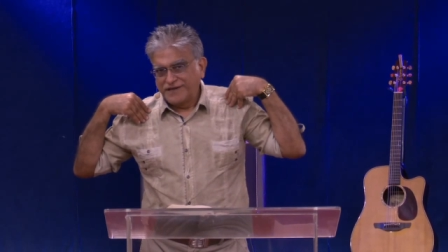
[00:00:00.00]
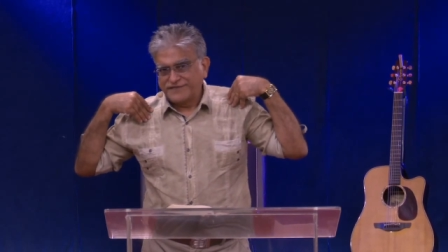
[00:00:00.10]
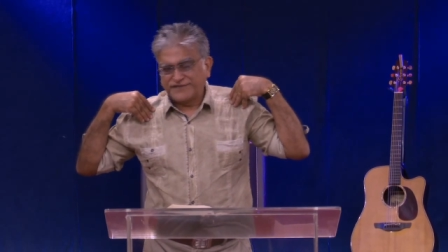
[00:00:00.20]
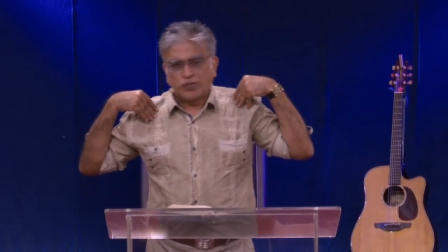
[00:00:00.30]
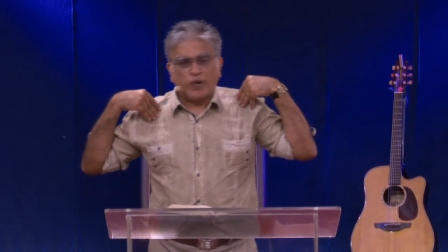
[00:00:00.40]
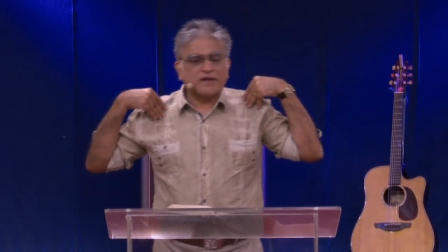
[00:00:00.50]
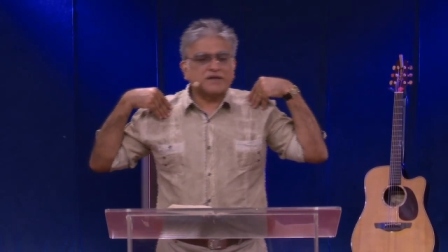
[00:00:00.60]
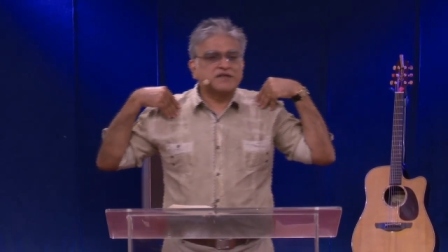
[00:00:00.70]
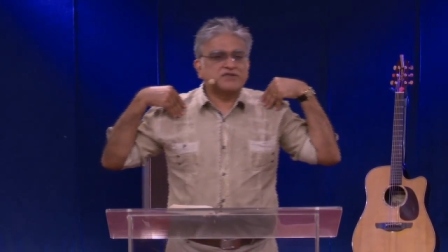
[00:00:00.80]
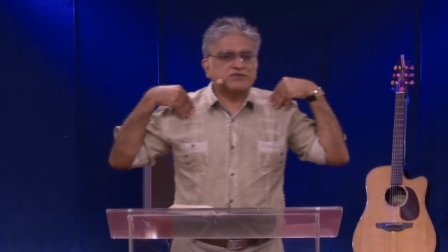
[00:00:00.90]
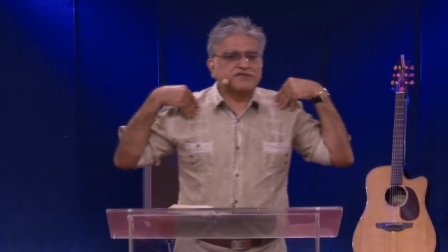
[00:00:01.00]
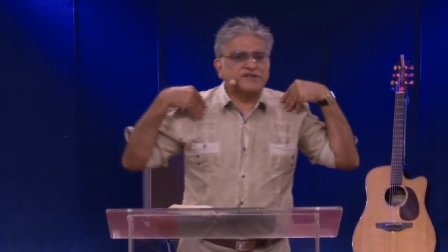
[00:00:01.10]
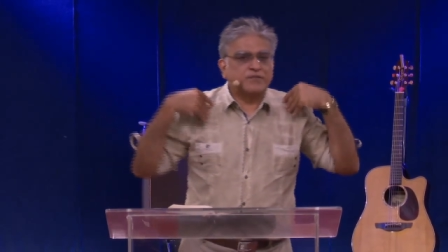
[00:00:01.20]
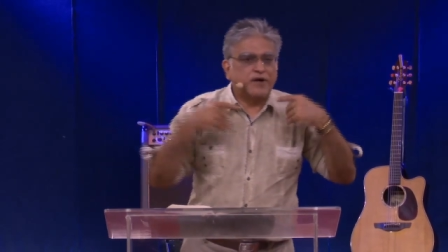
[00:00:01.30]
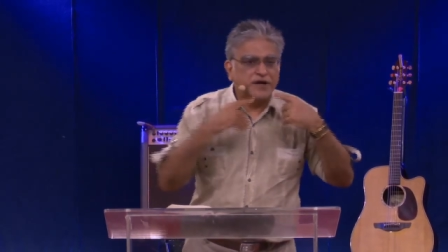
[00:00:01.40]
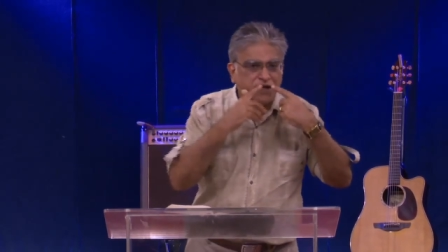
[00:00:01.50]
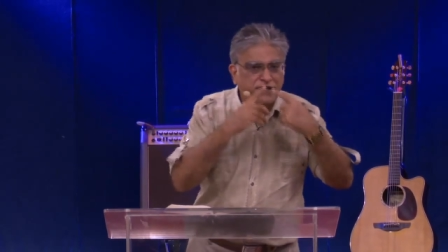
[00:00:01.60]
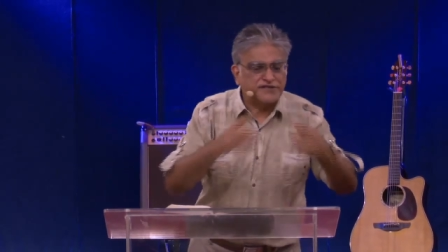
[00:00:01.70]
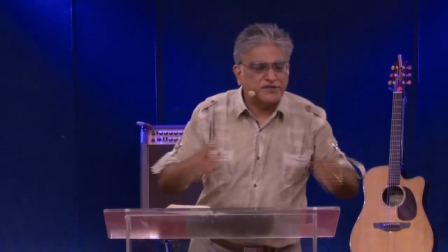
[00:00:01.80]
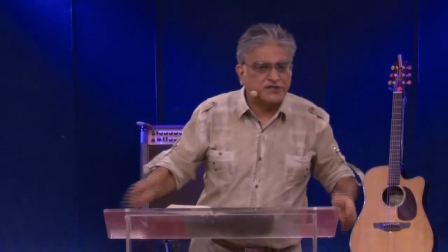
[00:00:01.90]
So what controls your body
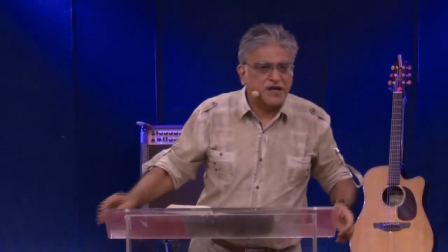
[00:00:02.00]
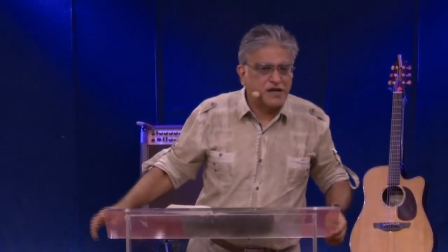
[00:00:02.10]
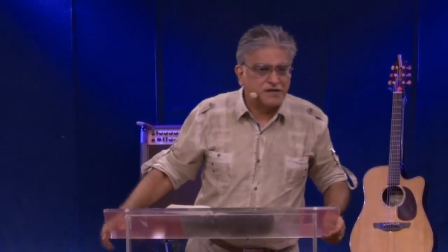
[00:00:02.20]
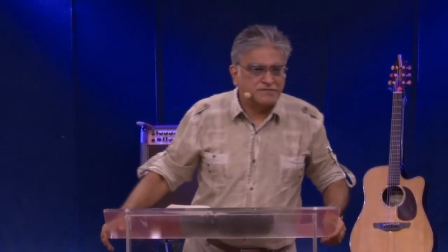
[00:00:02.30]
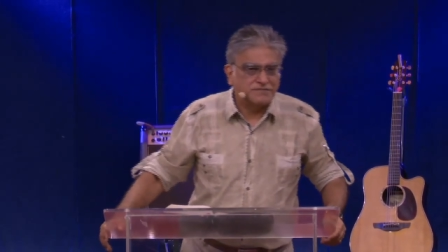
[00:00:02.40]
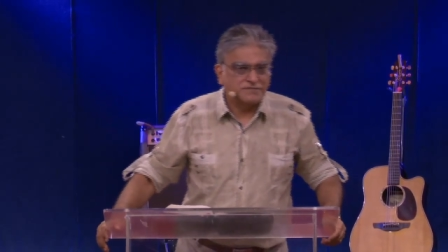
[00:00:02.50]
is your tongue.